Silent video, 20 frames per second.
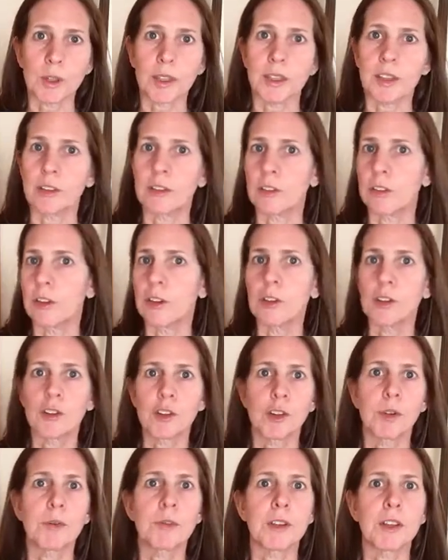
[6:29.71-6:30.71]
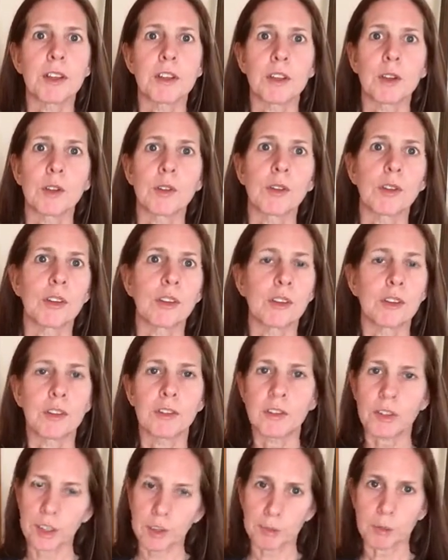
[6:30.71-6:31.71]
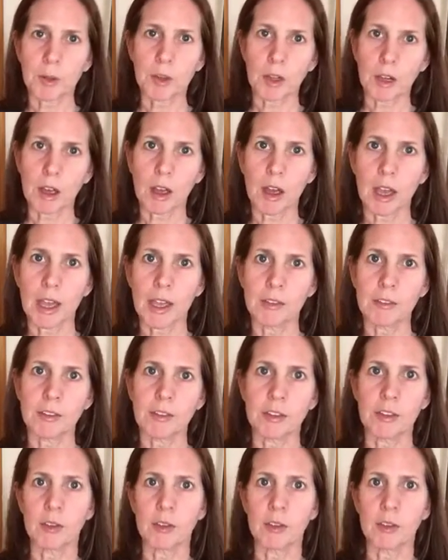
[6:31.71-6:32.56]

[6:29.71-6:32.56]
whether you do YouTube videos, you do Facebook Lives,